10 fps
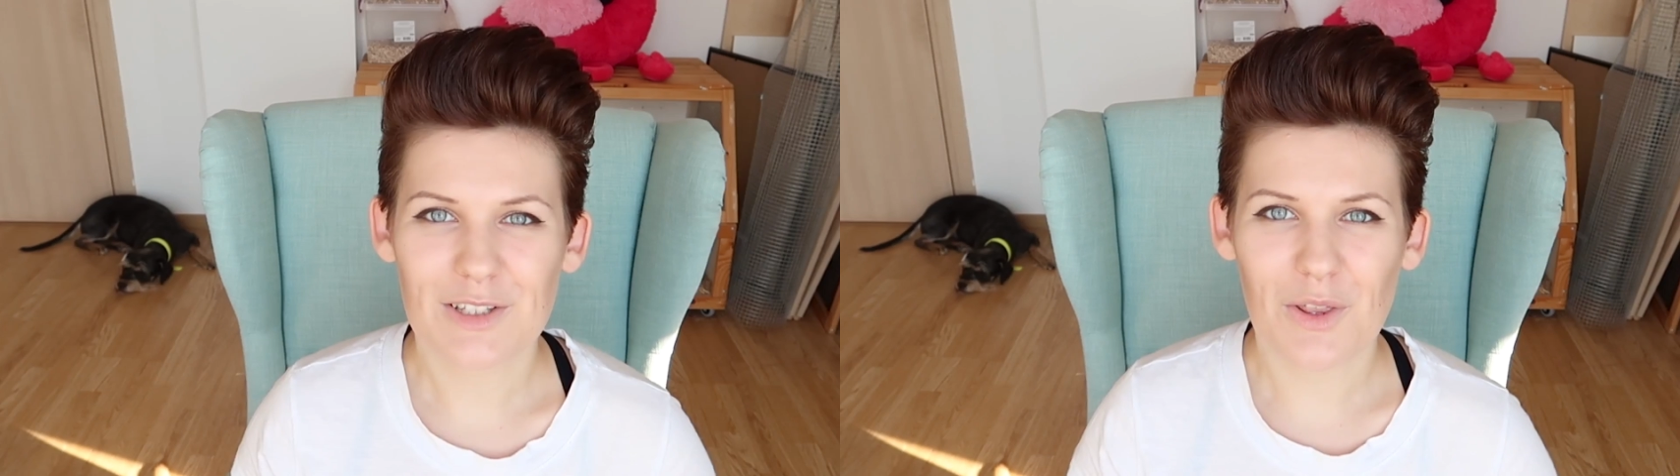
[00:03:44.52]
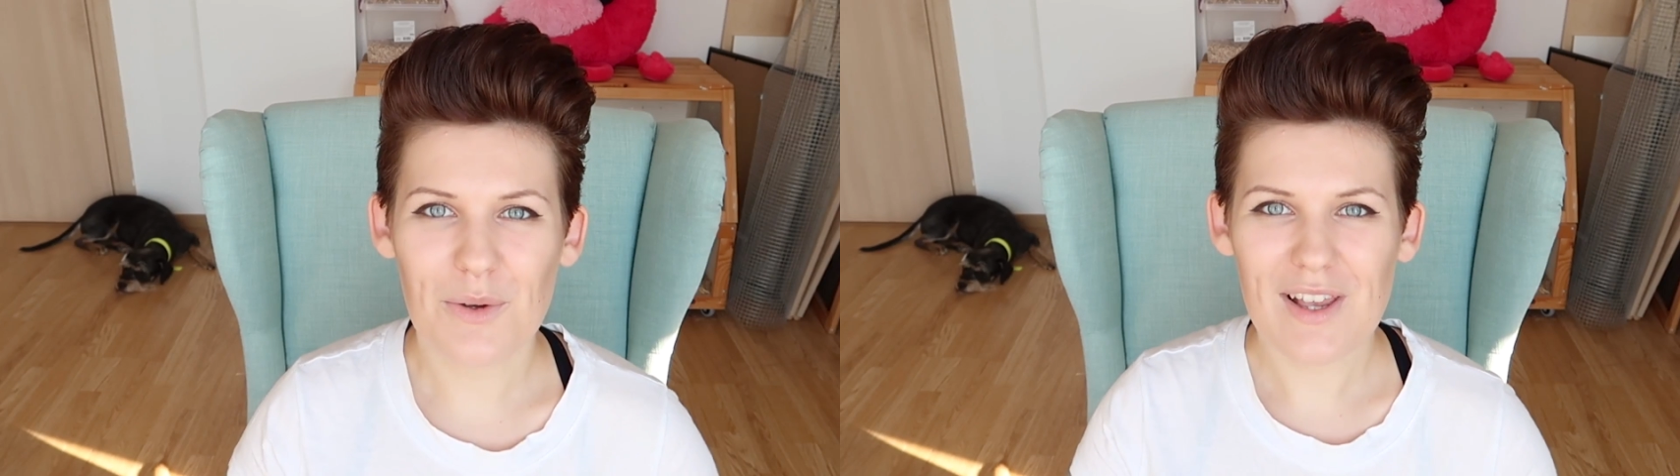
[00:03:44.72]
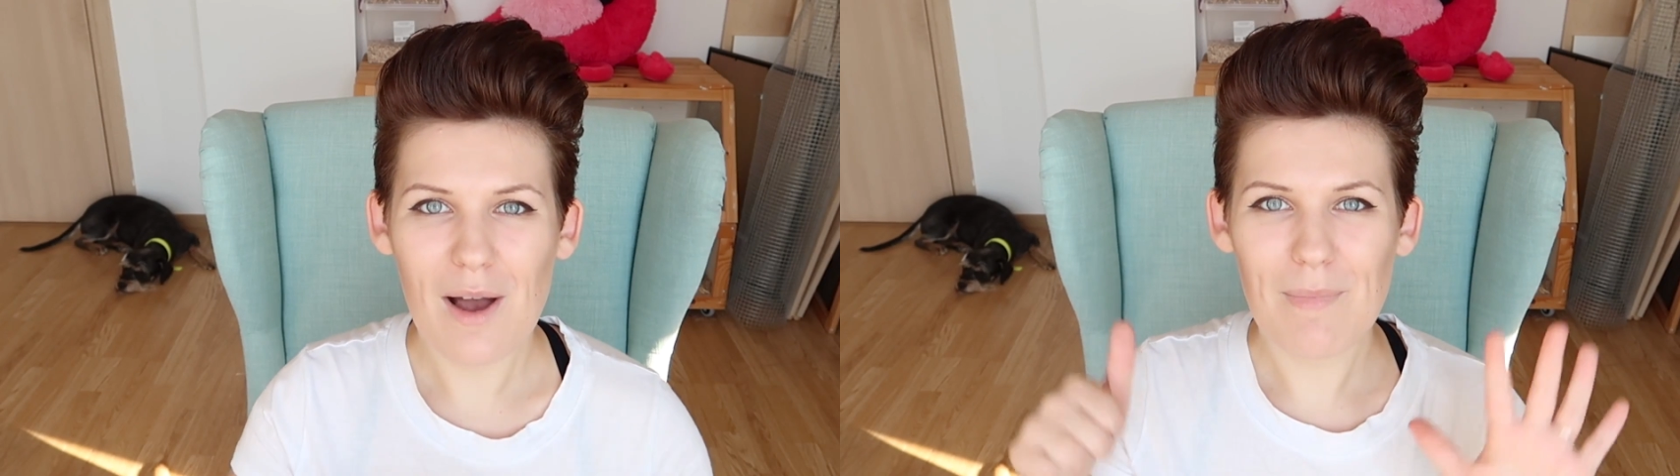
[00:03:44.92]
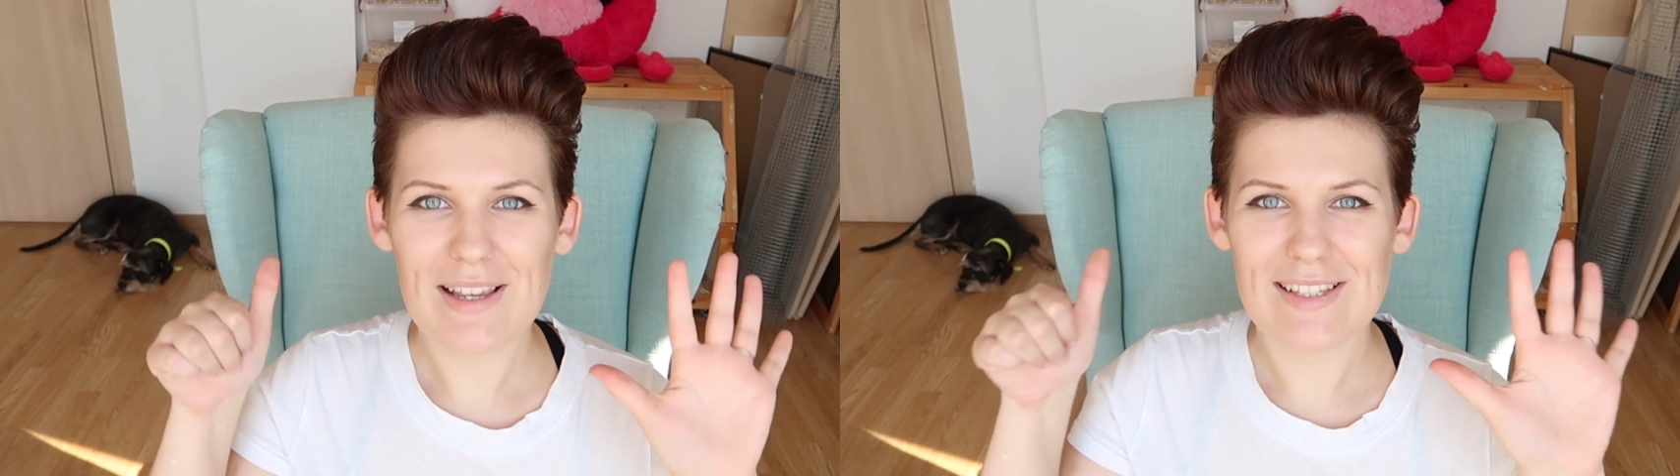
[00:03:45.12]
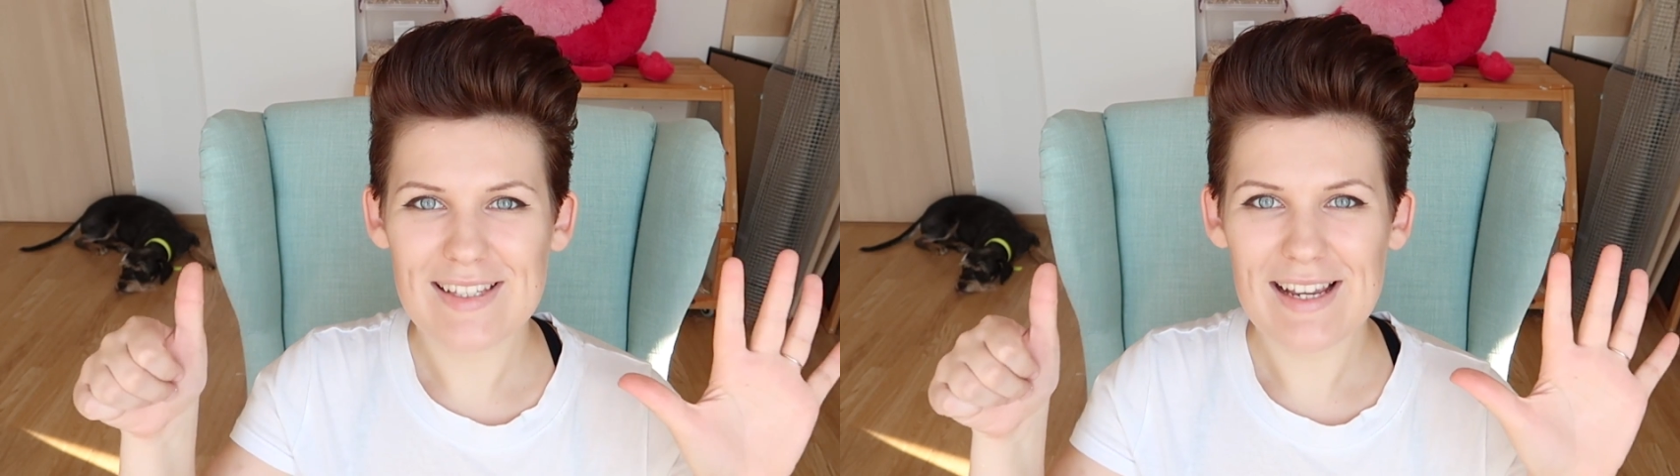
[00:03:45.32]
So those are
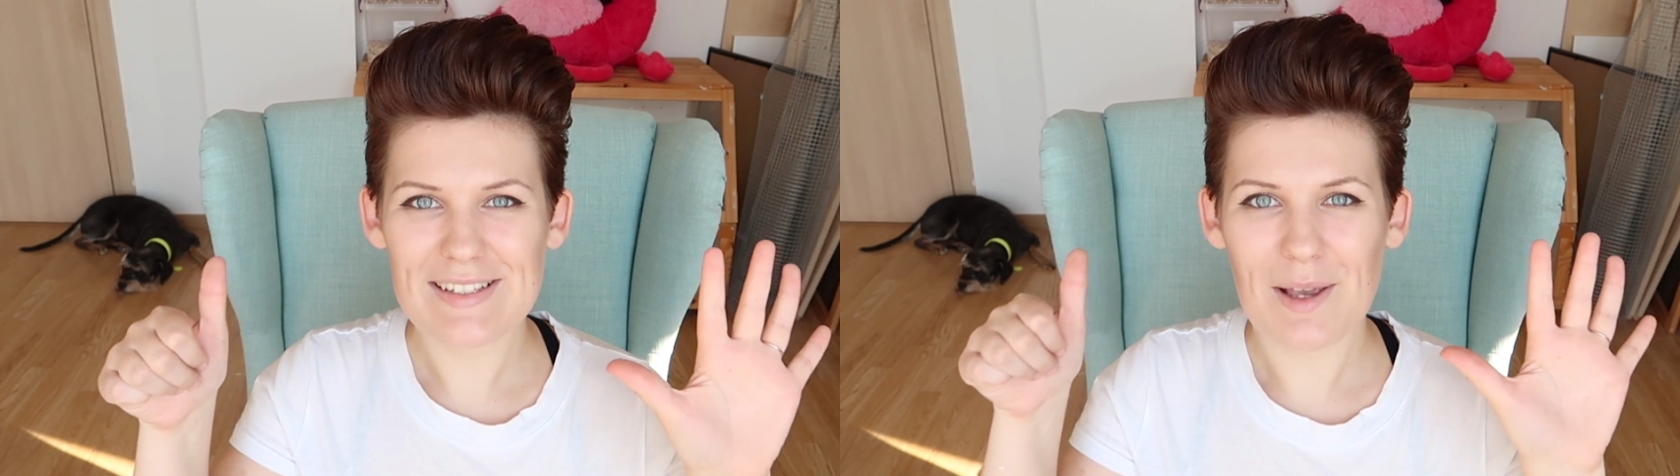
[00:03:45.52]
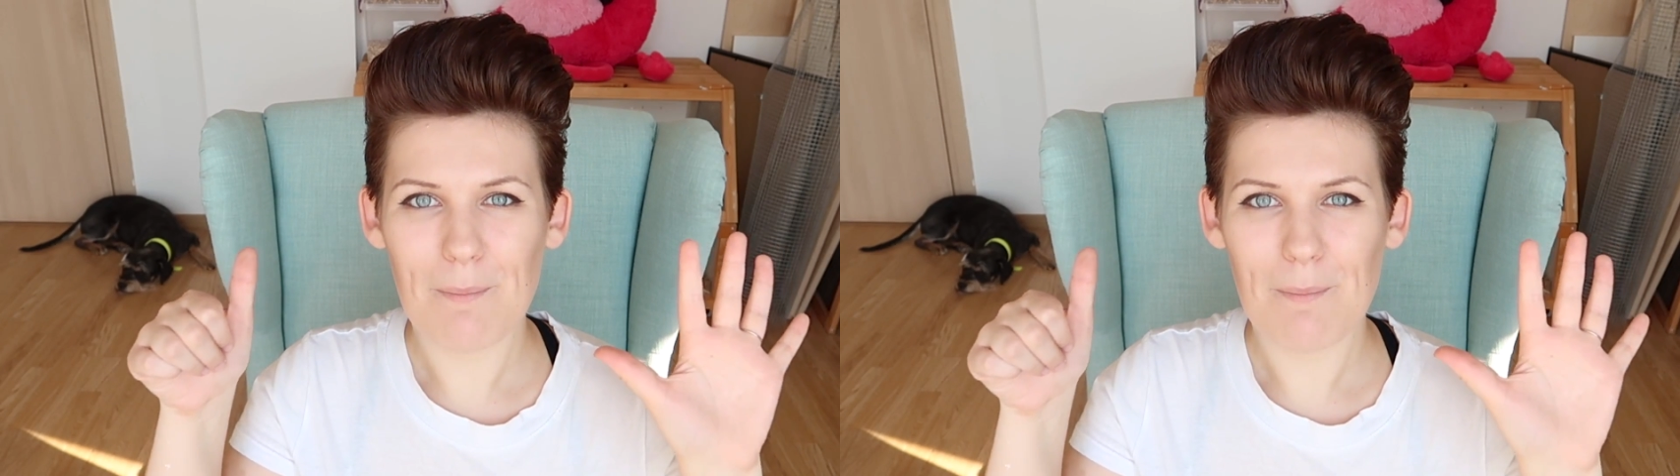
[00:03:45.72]
my 6